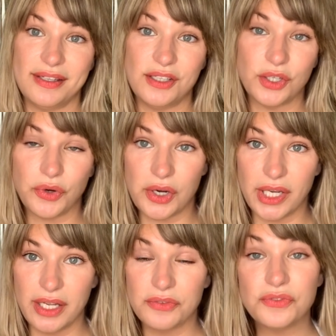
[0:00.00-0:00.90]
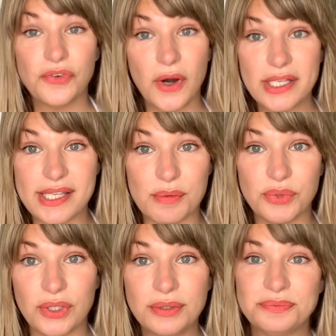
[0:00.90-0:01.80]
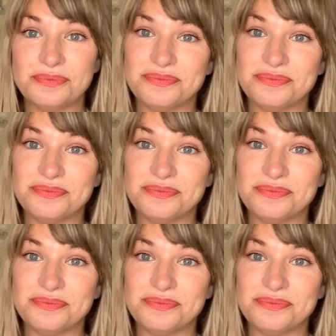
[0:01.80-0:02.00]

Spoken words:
in a Negroni. For example,